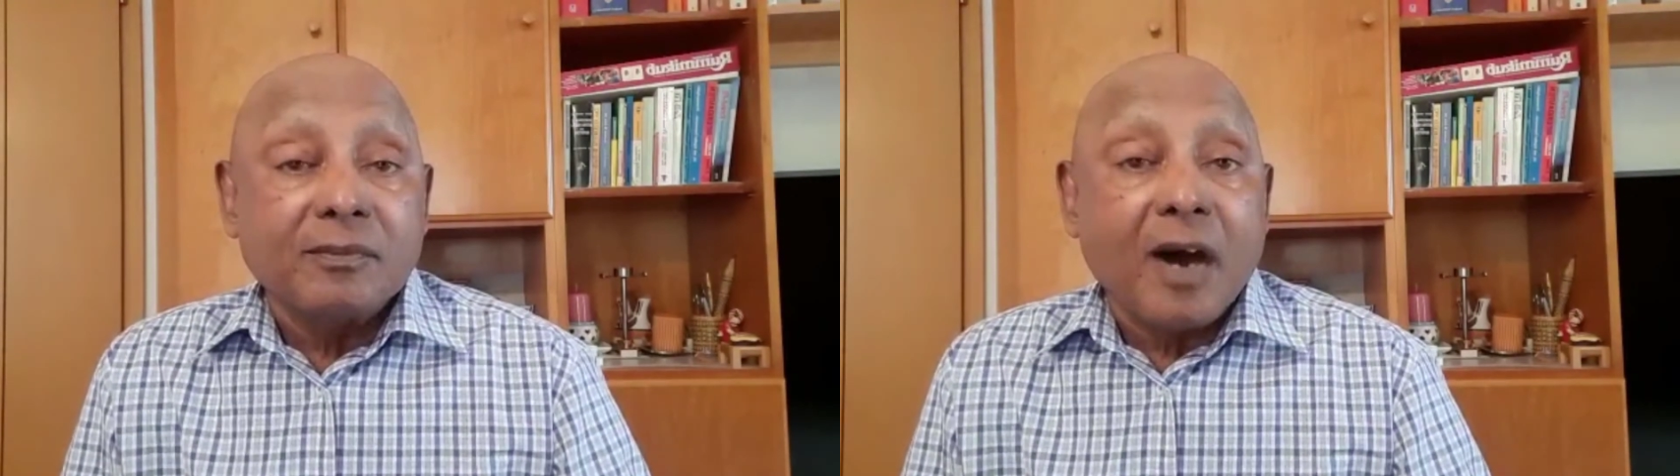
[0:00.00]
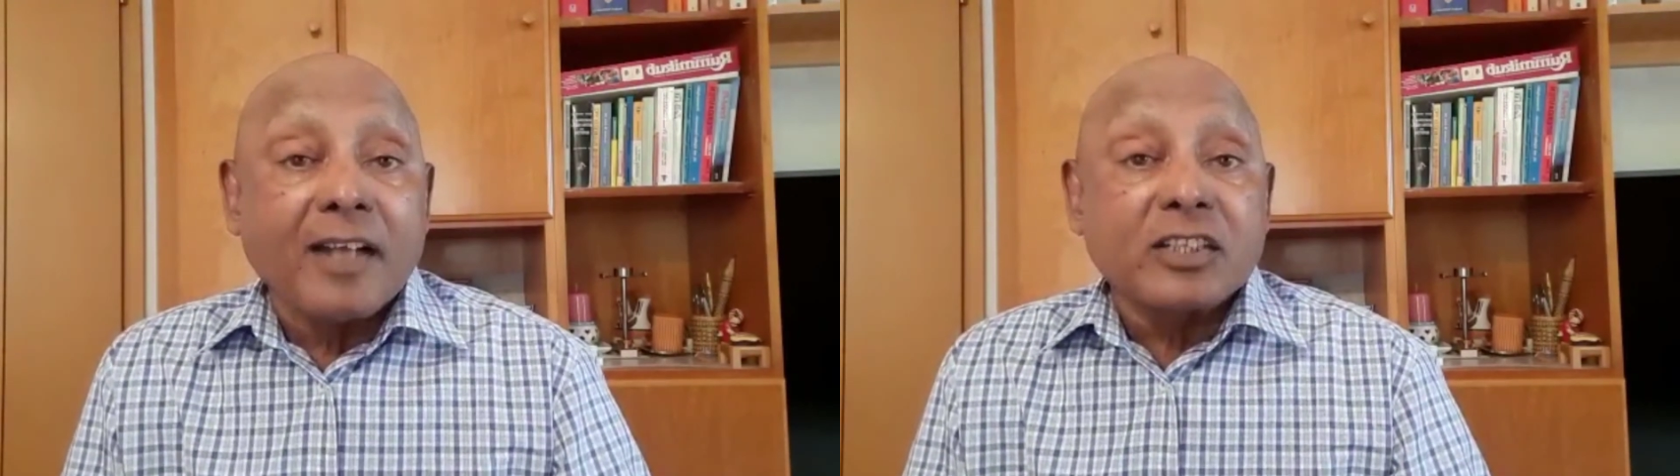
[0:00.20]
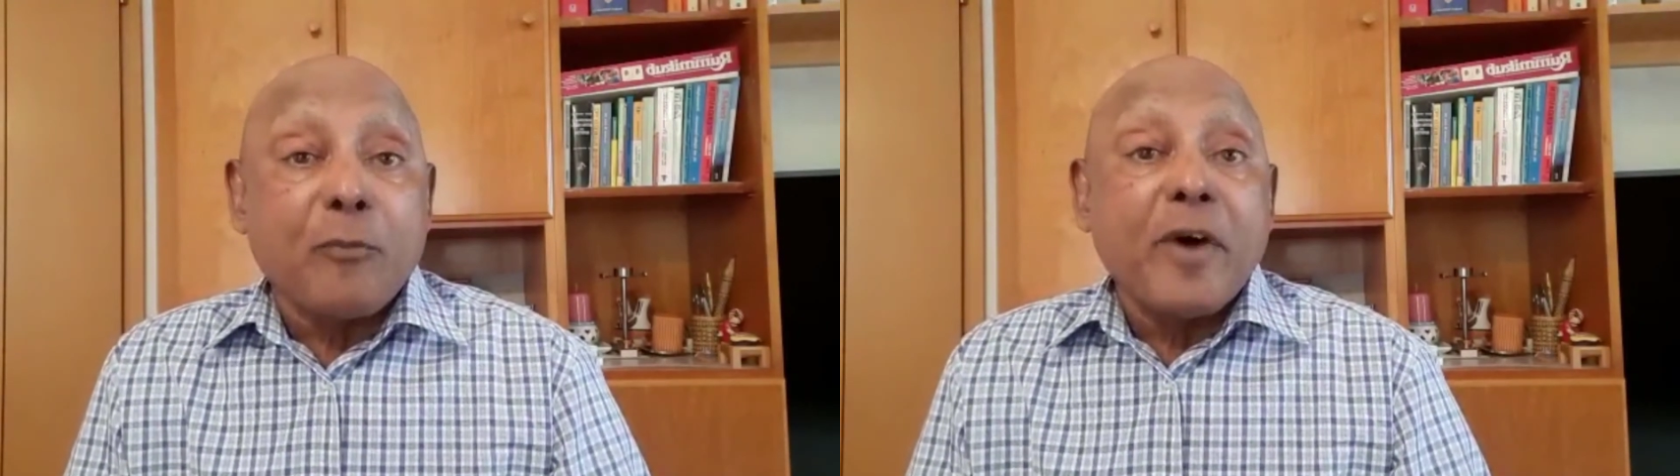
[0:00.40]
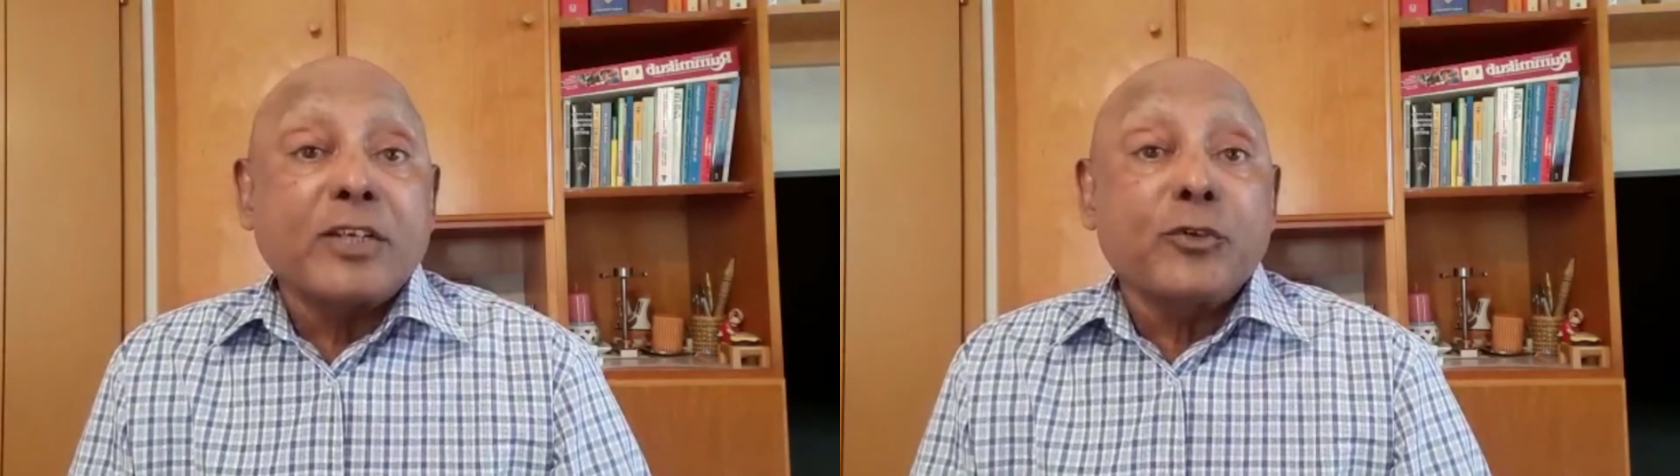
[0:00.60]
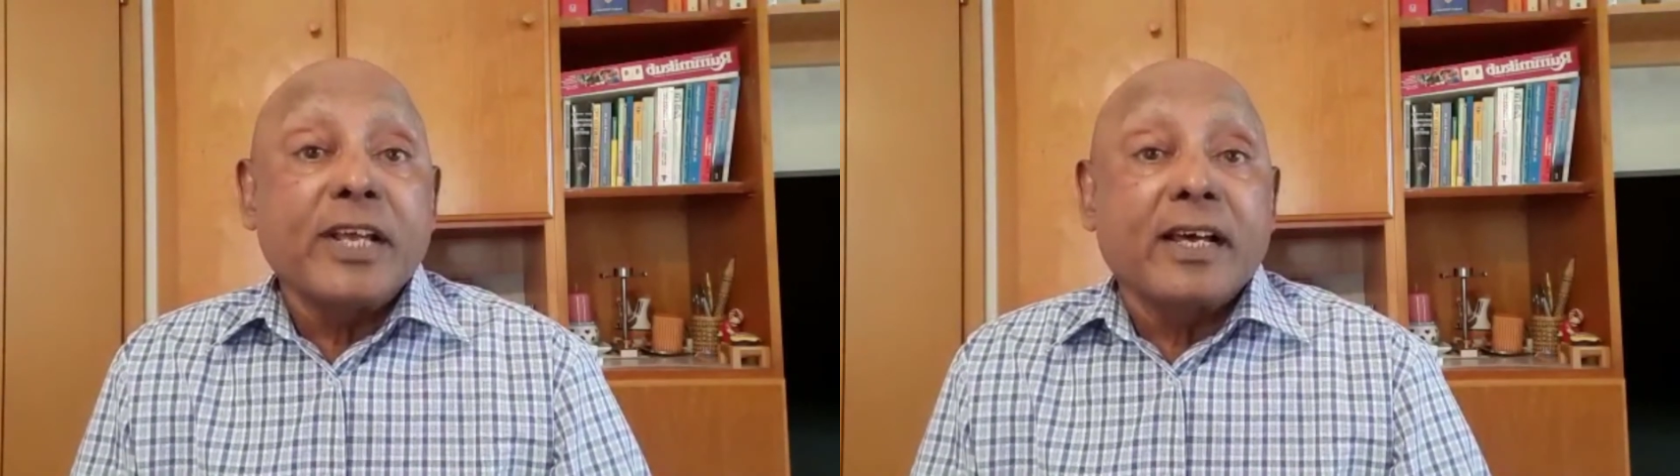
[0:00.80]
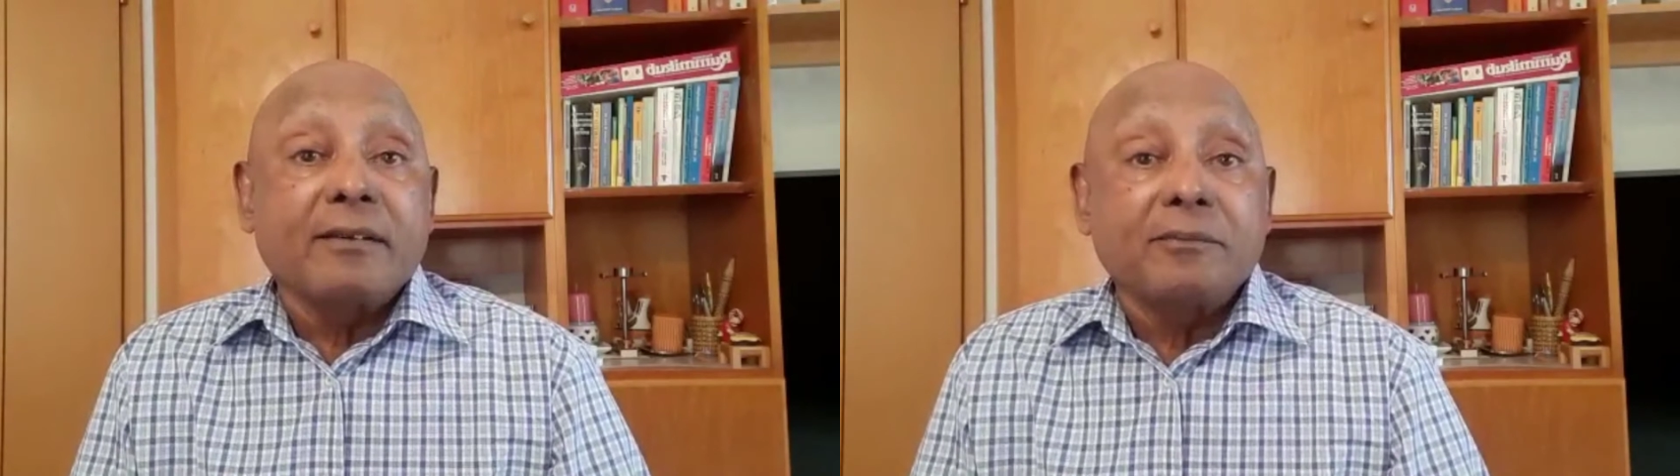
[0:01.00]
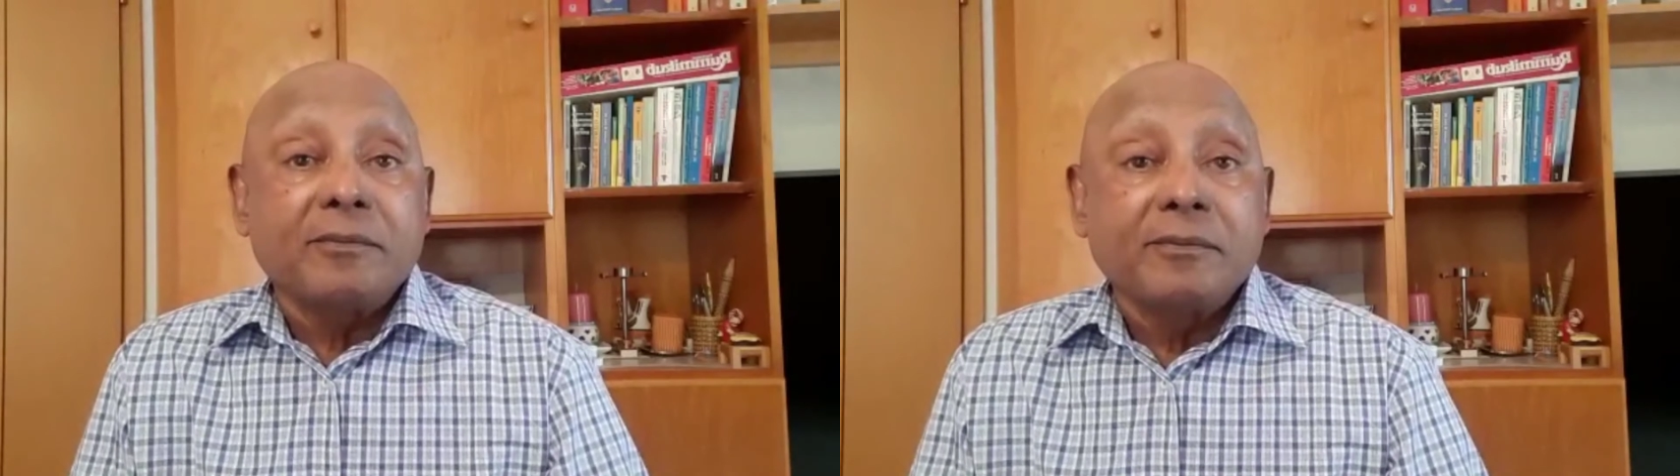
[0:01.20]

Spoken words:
or somewhere to a